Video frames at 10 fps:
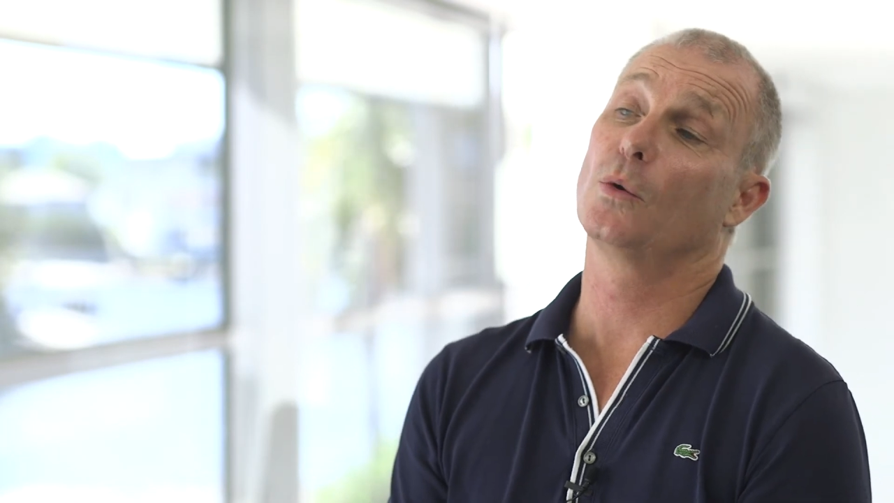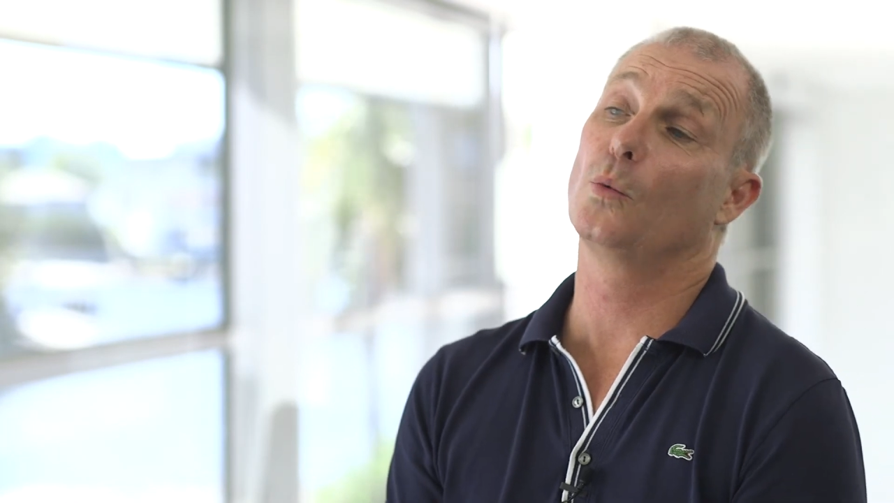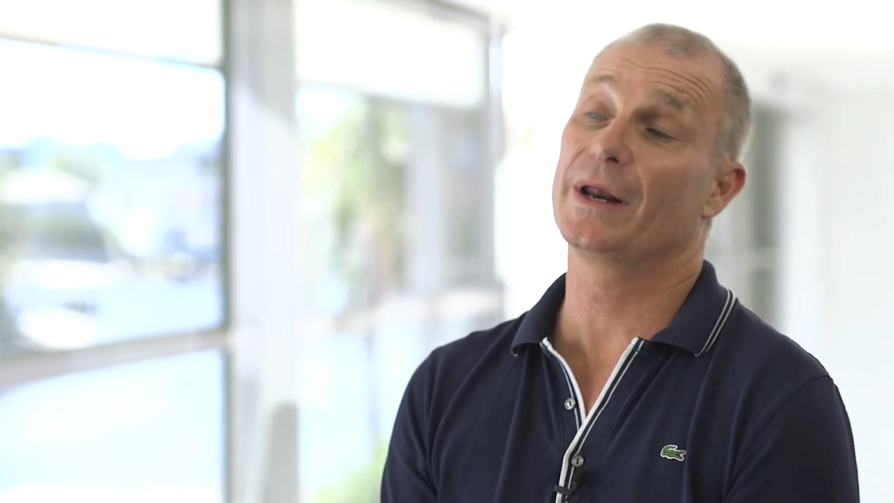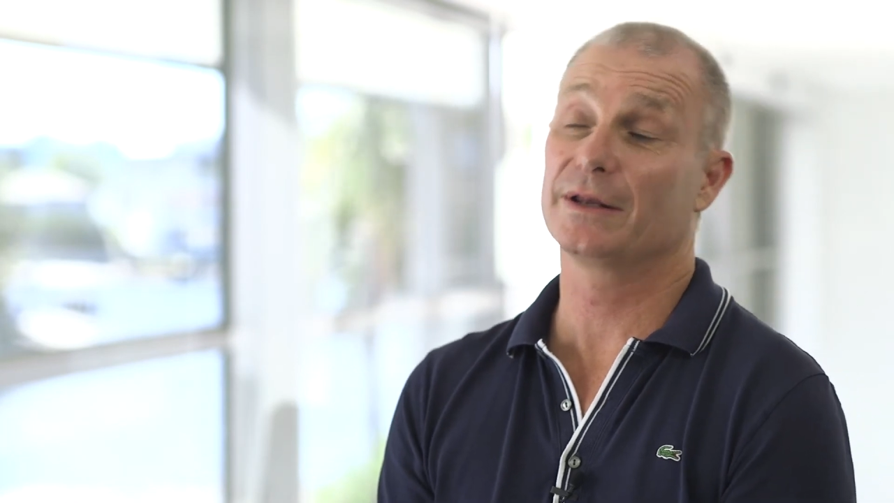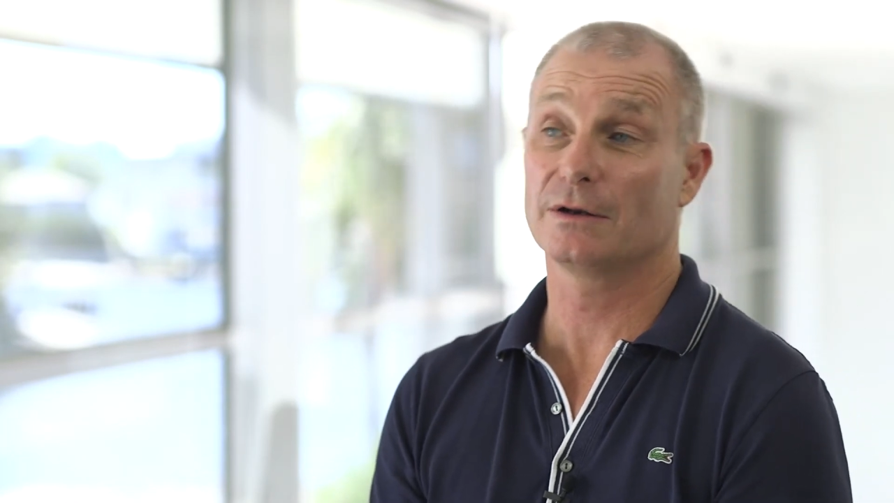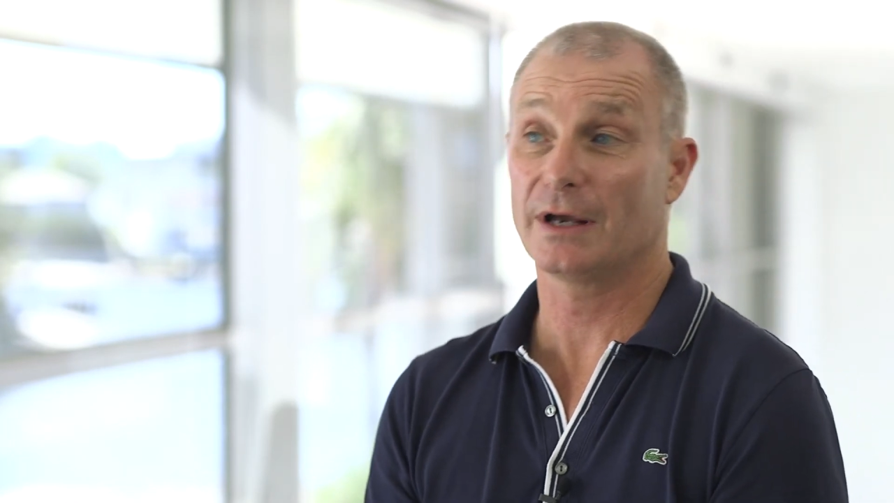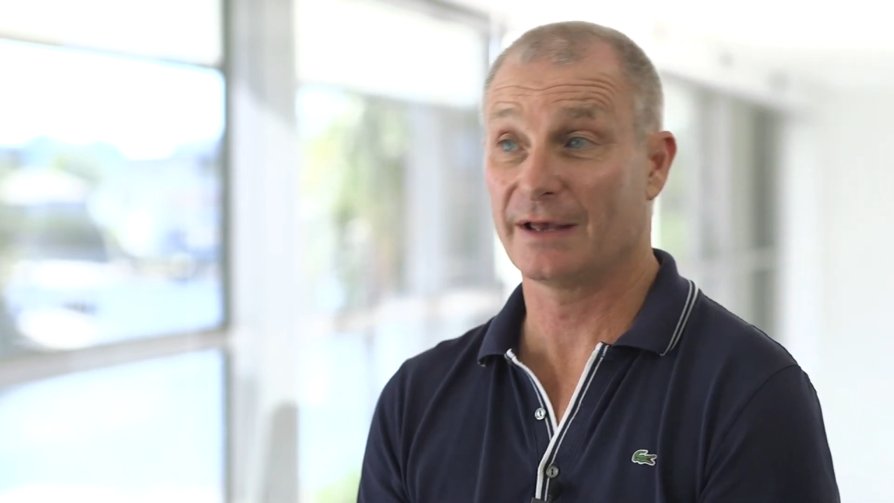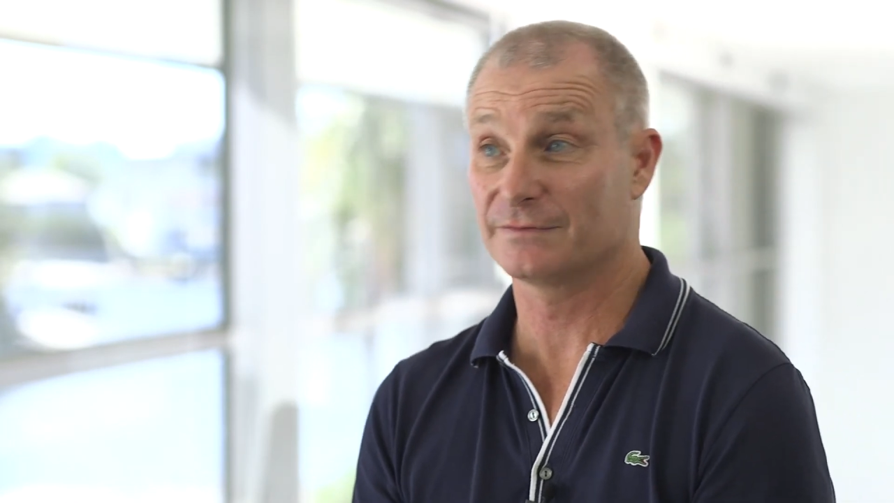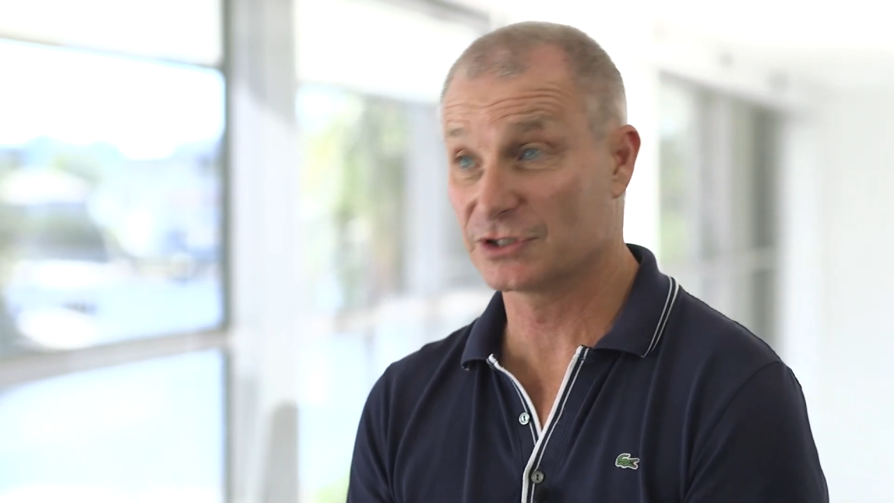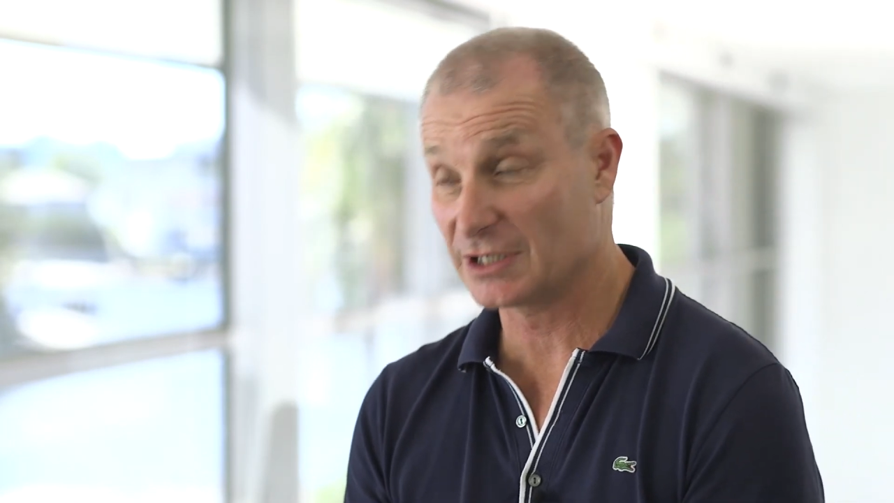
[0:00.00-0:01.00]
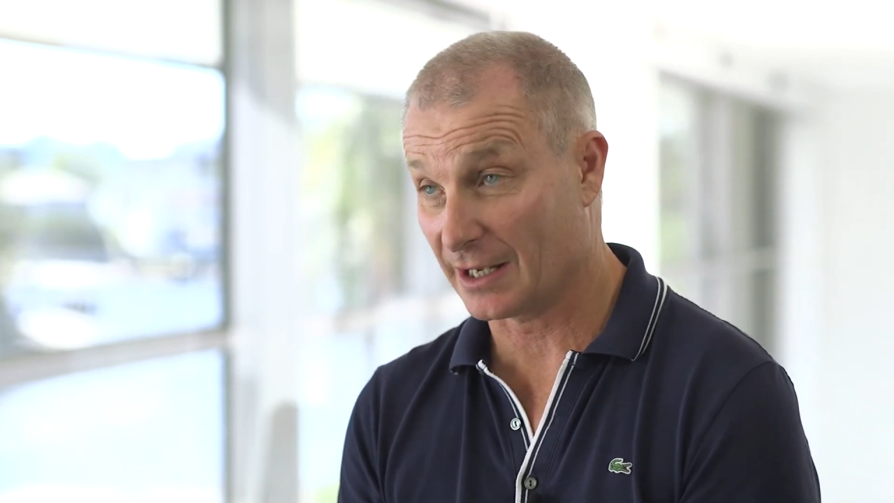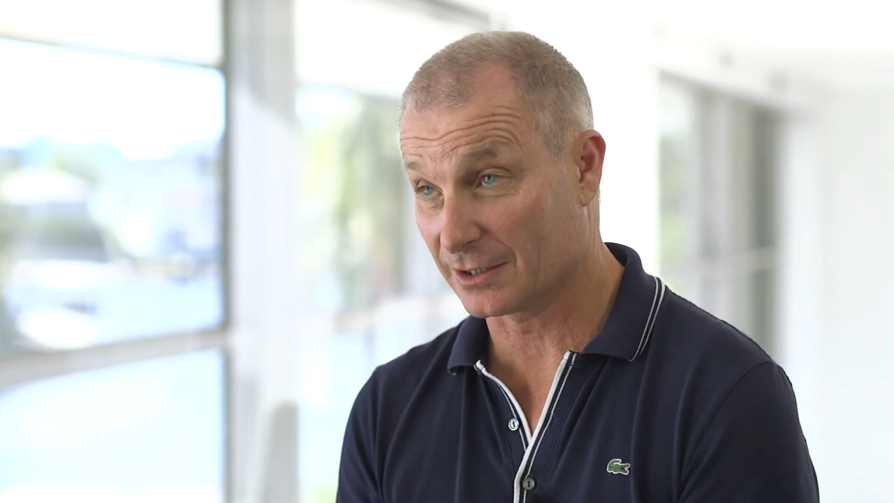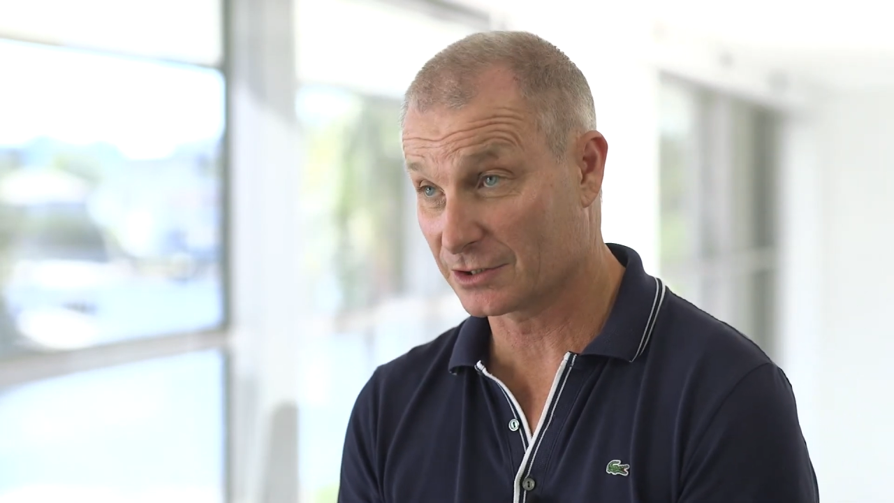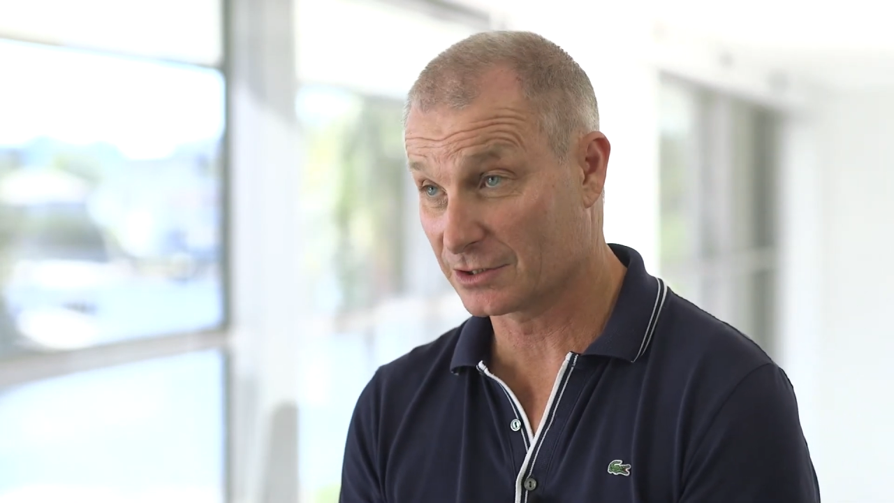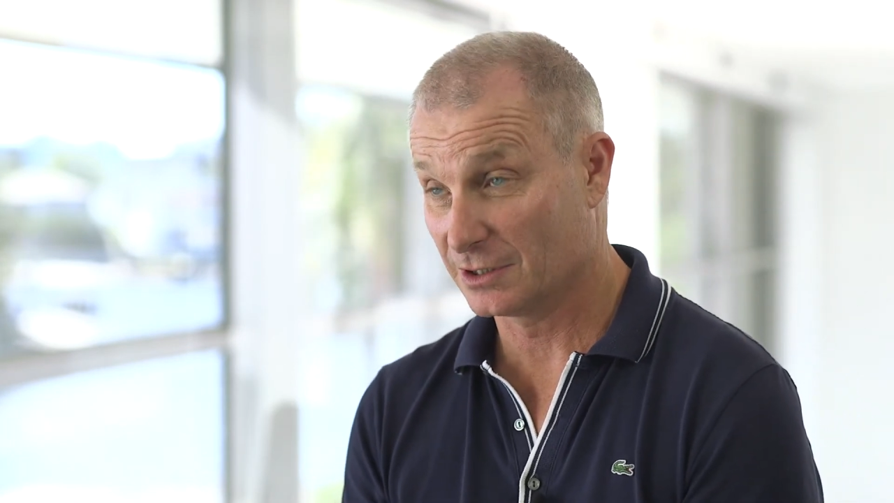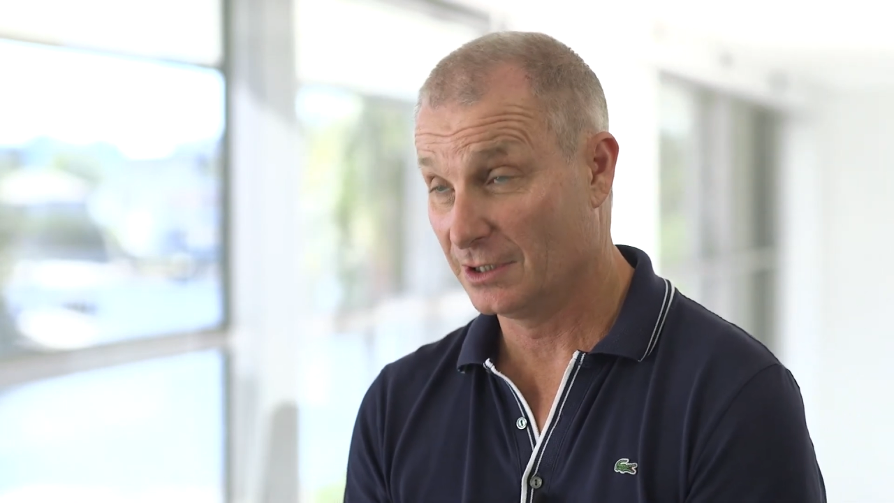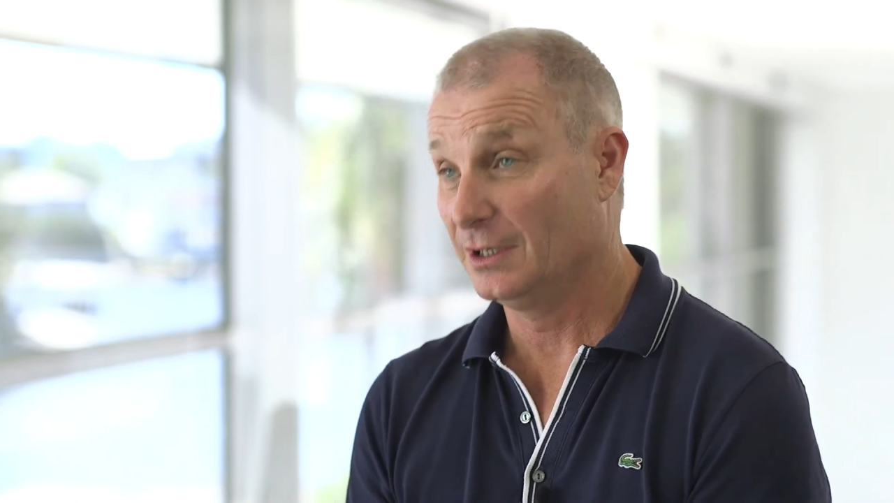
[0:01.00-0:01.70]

when can I have sex?